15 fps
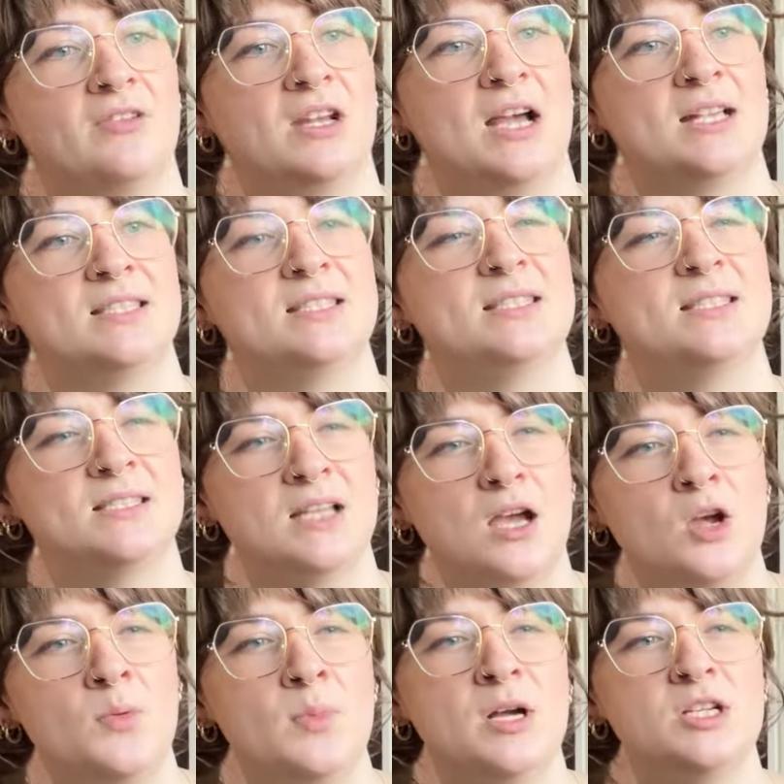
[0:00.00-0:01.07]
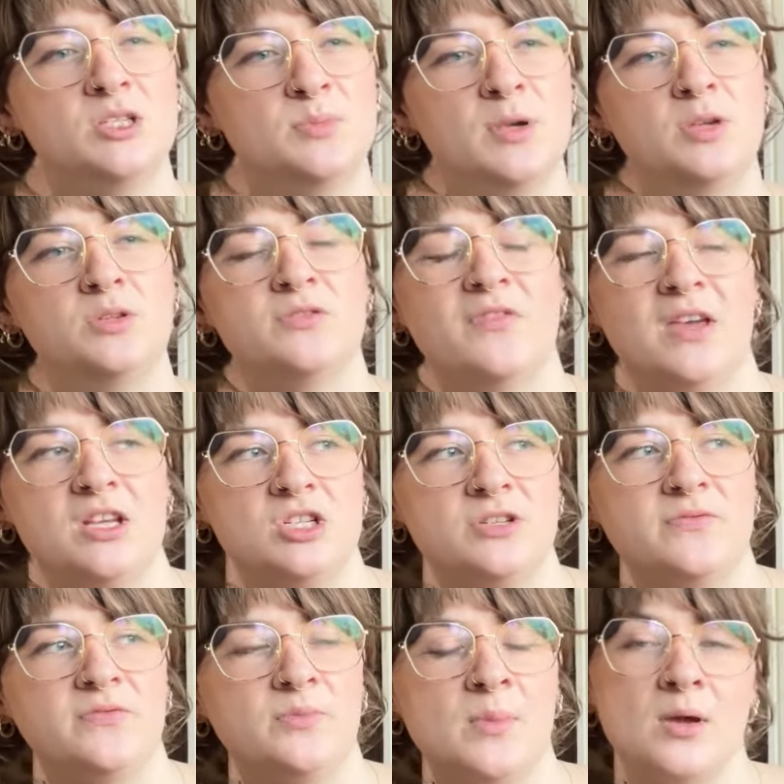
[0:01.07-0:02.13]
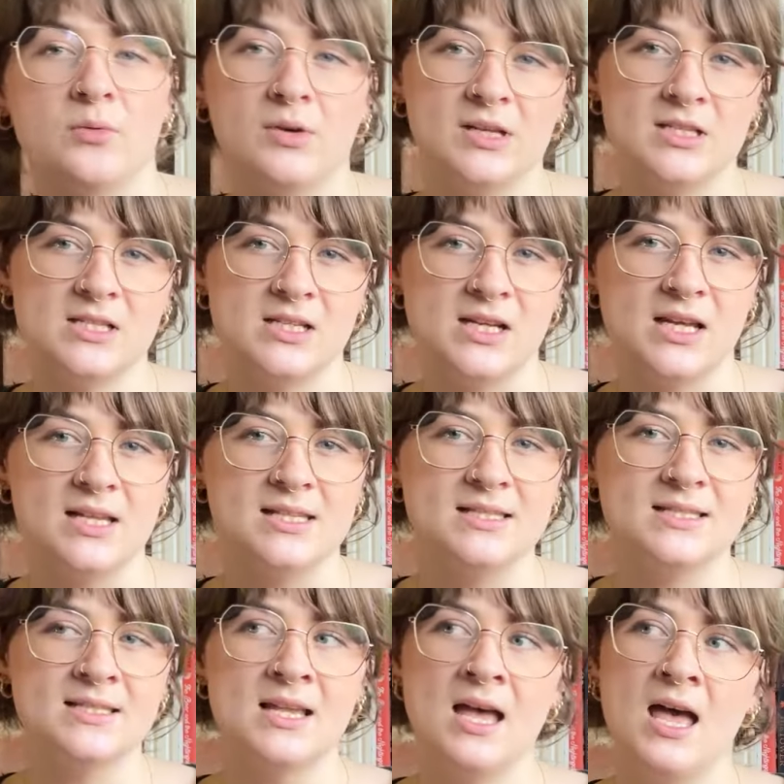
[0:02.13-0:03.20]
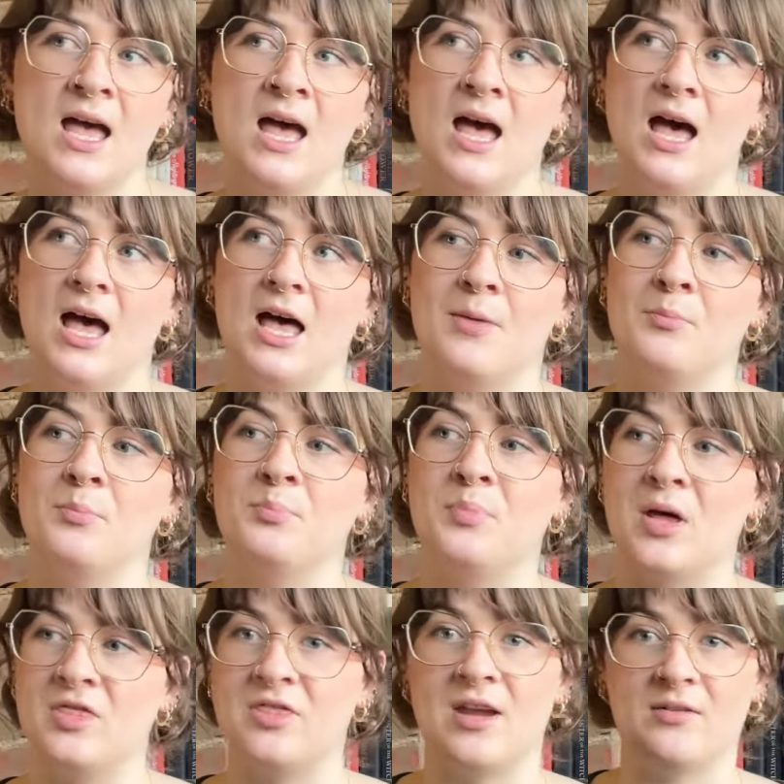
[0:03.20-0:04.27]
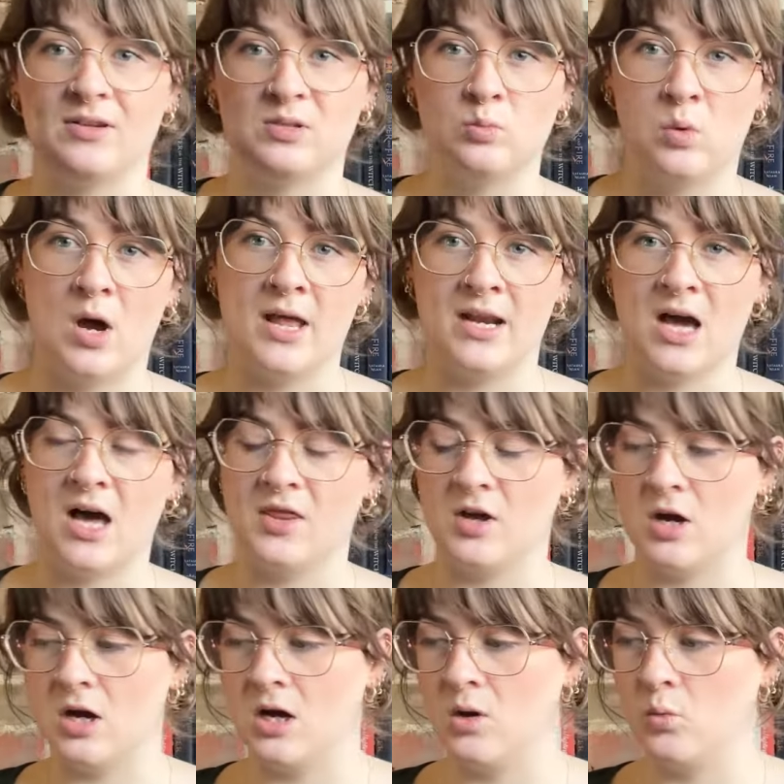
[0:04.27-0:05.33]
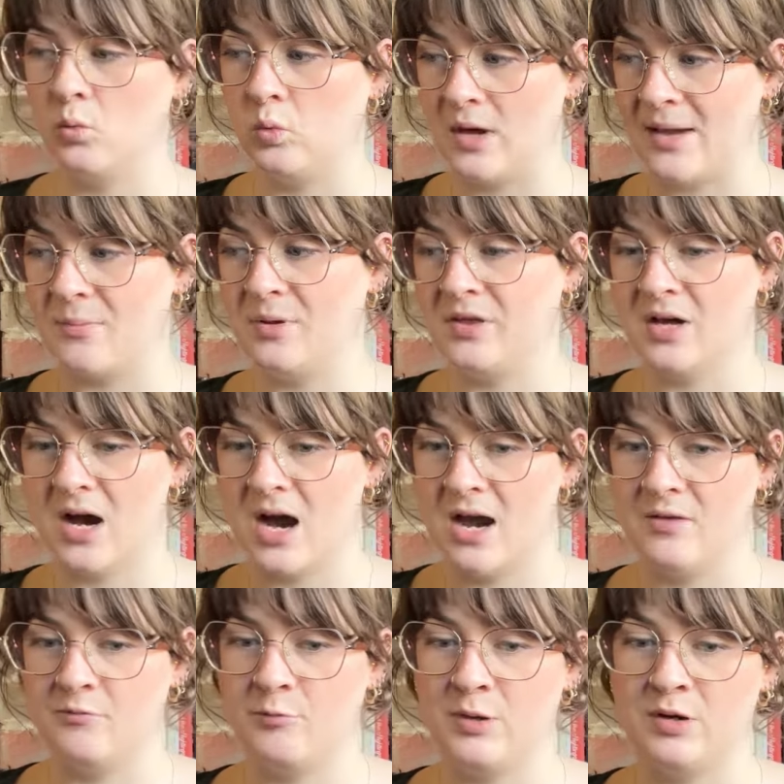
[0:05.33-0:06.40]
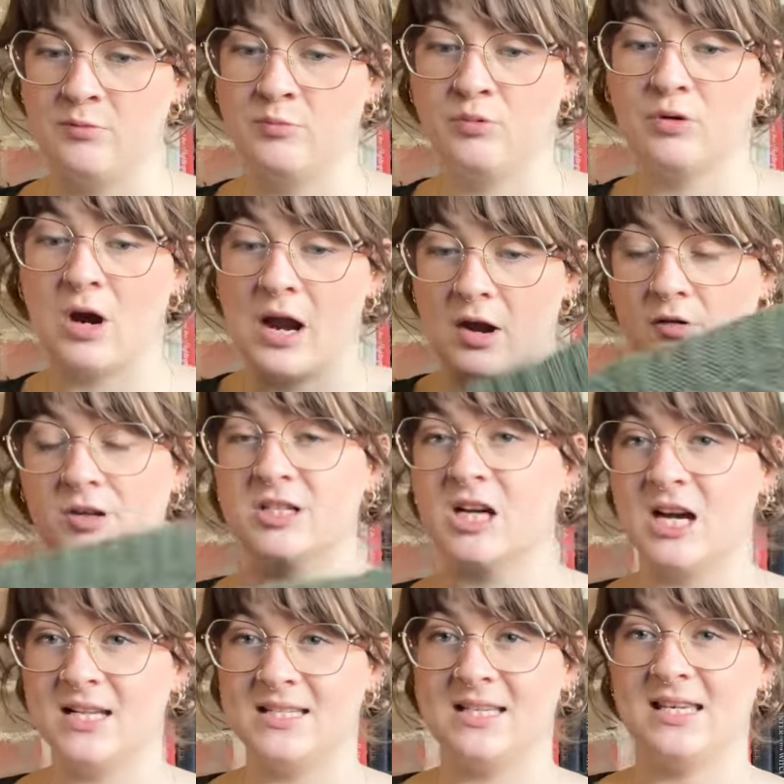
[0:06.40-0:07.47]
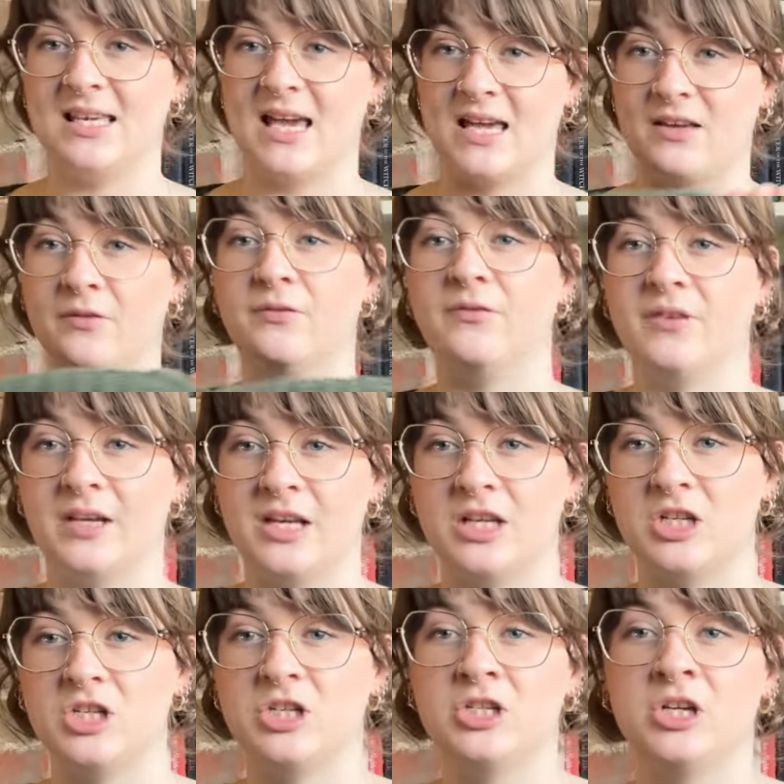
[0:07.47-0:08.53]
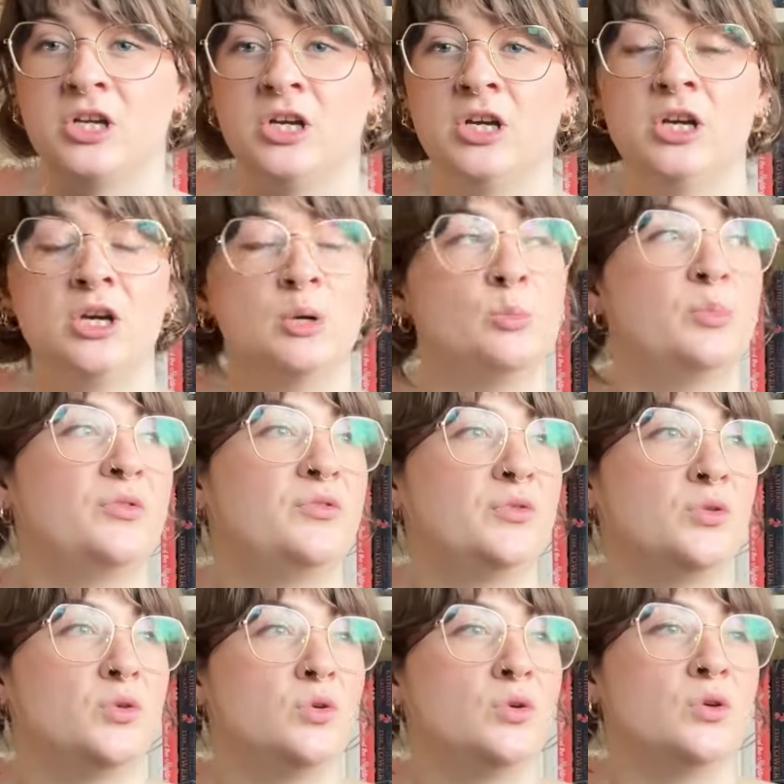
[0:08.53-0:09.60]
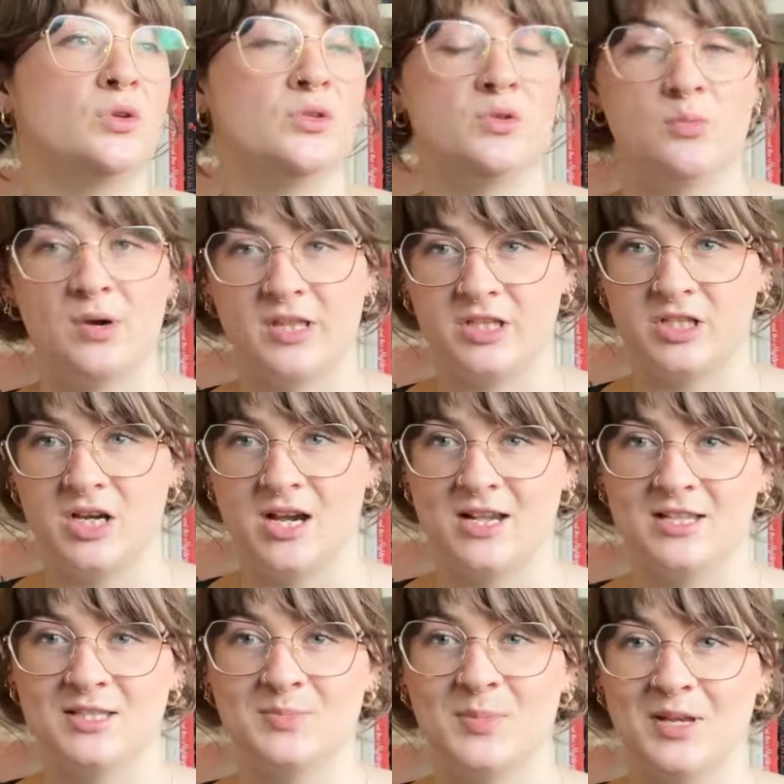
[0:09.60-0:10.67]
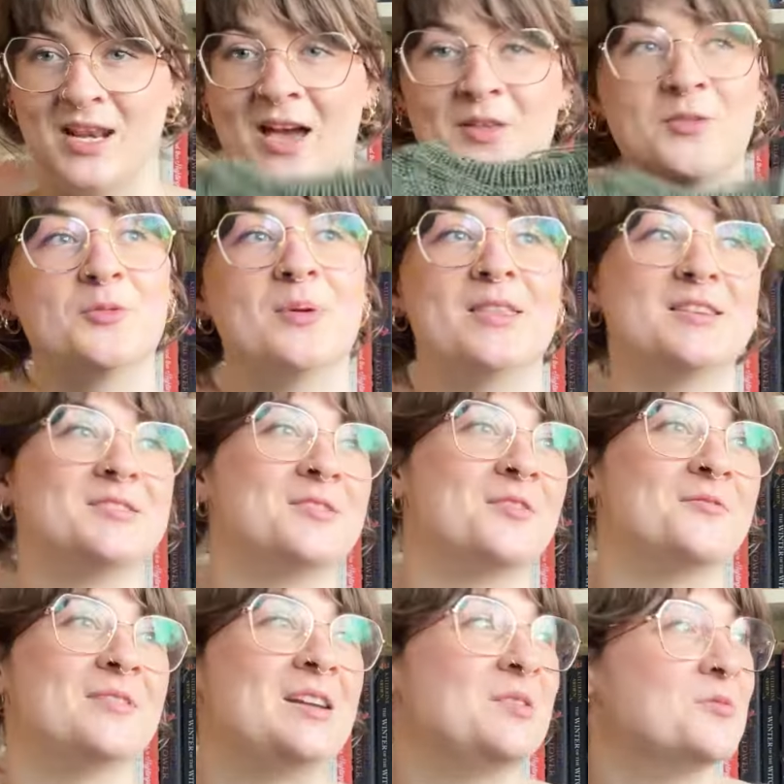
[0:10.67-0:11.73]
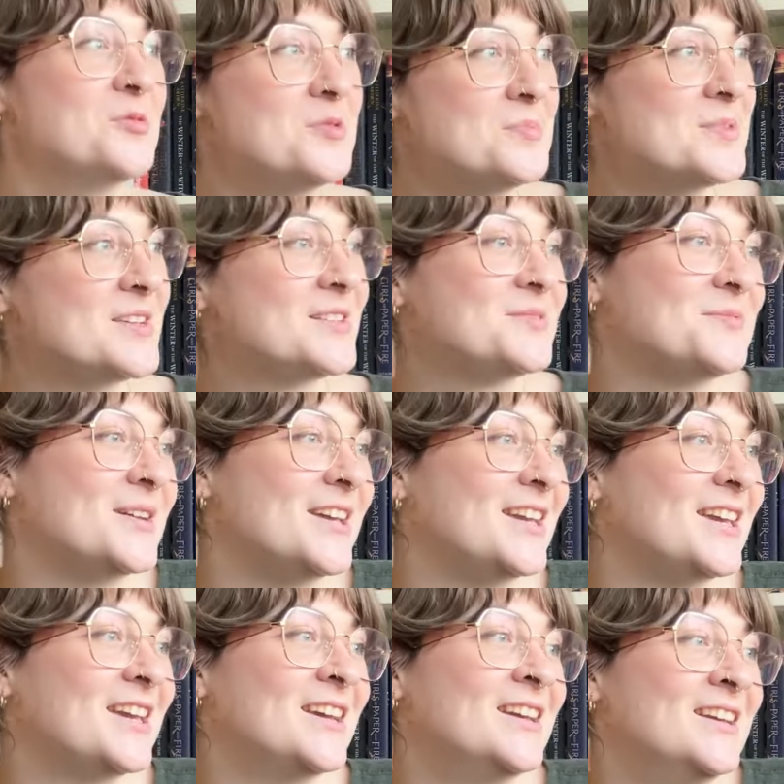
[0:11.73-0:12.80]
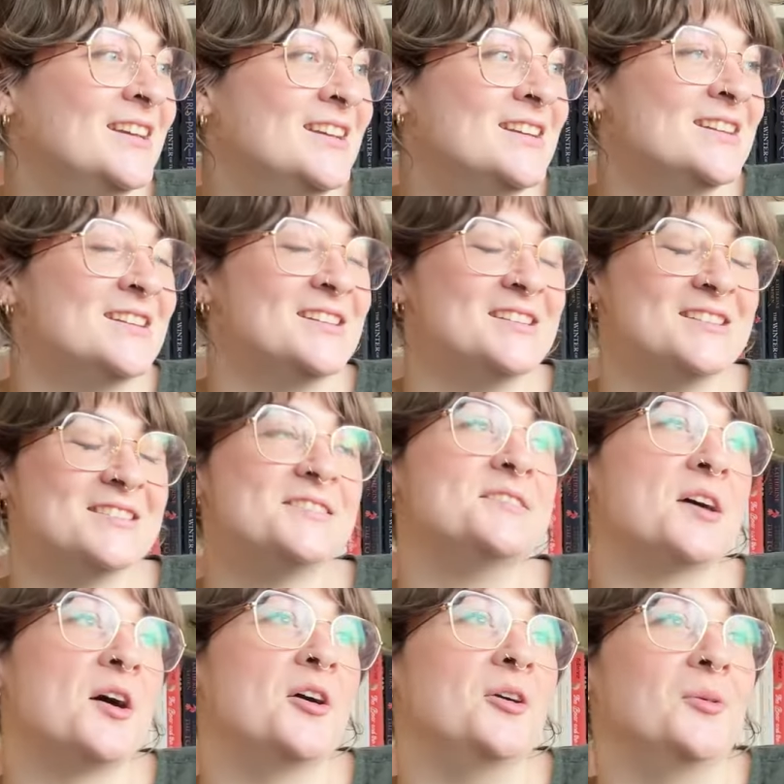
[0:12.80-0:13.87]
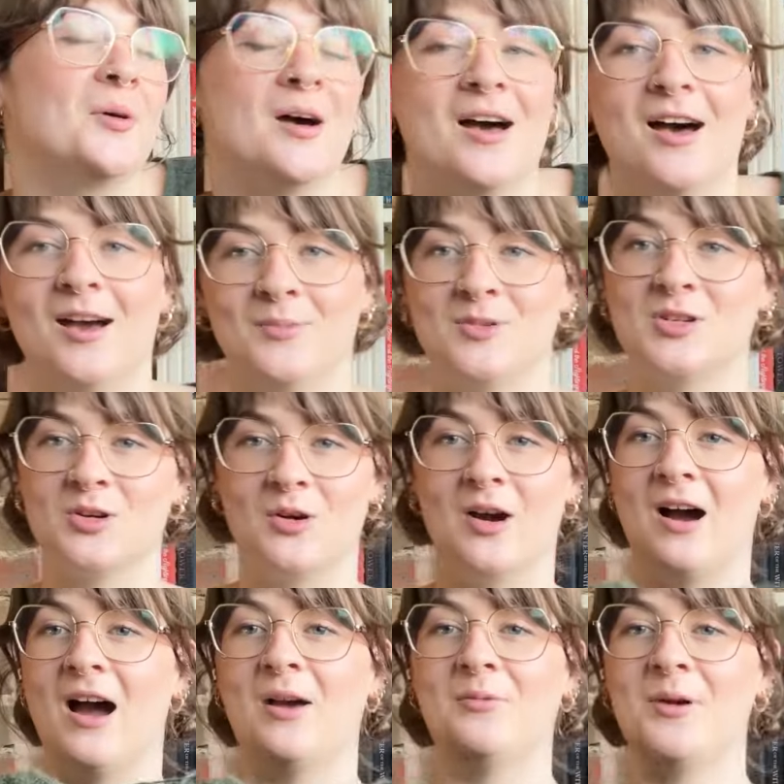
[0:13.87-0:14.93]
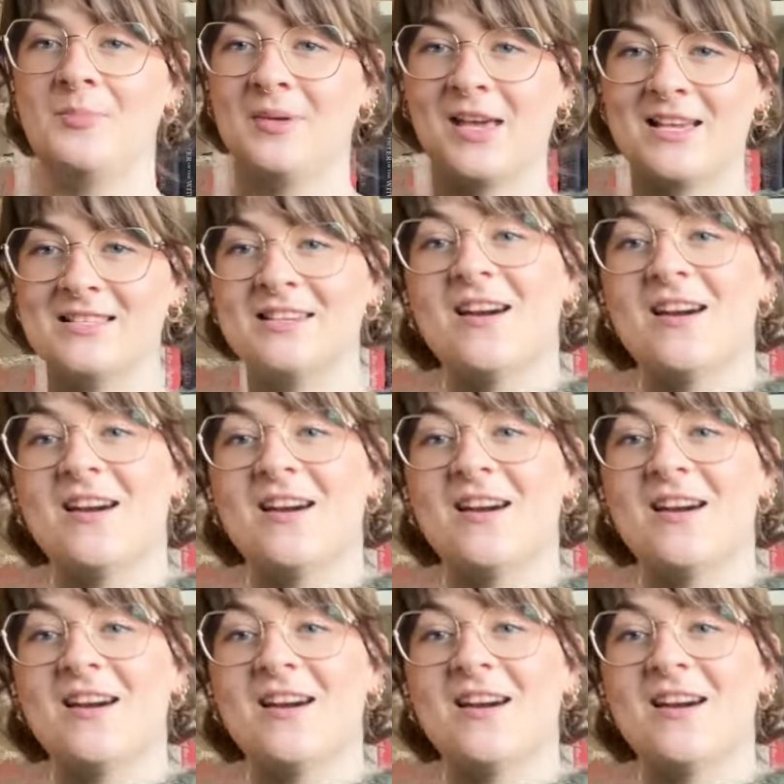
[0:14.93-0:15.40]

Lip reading: had so much motivation for my winter knits. But there is one other whip that I've been prioritising getting finished before the weather turns, but now the weather's gone really warm this week, so I'm sure I won't be getting